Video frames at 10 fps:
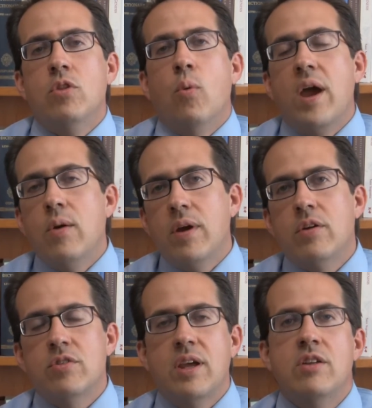the way we
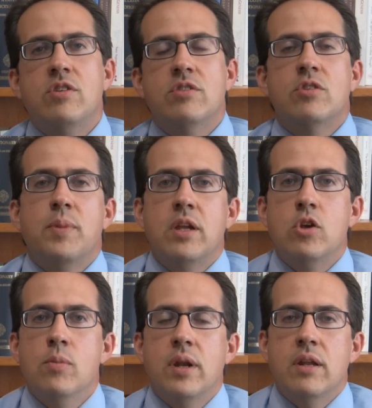understand Jesus being
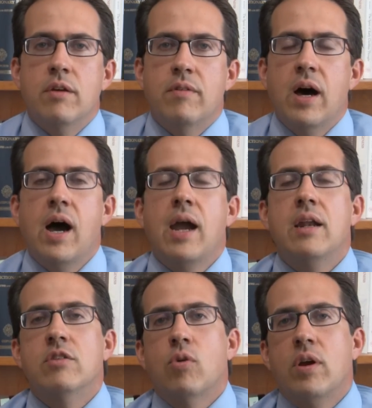human and
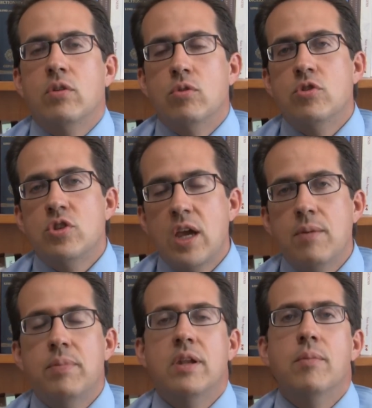divine is going to
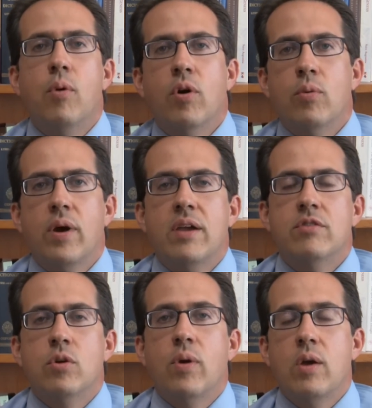shape in important
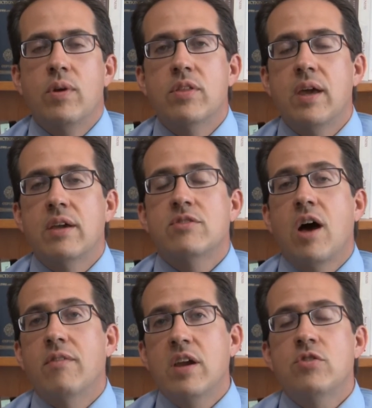ways the way we think
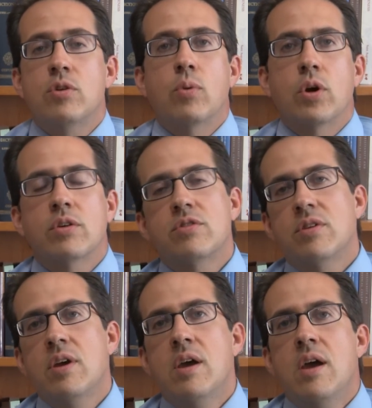salvation
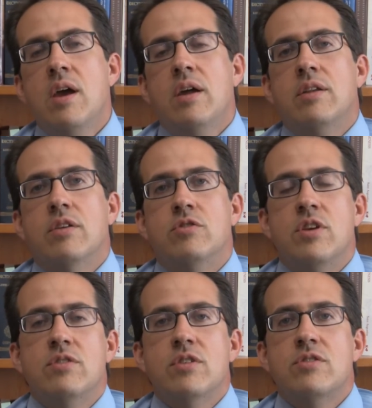works. Does
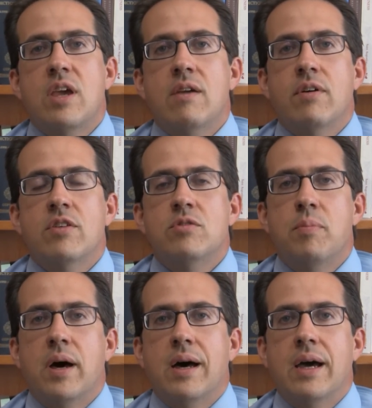Jesus save us
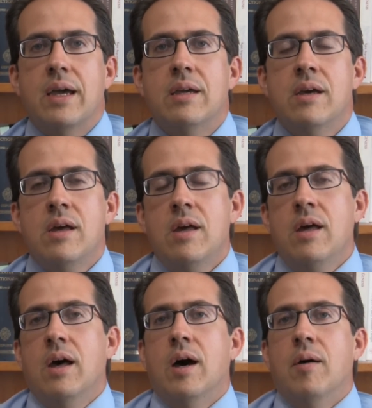by
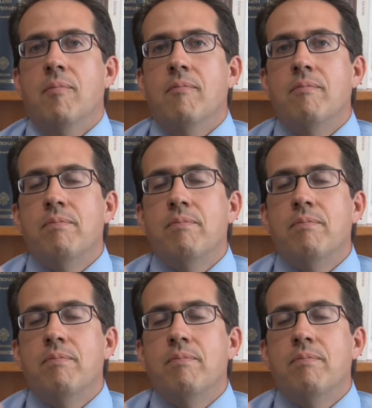um,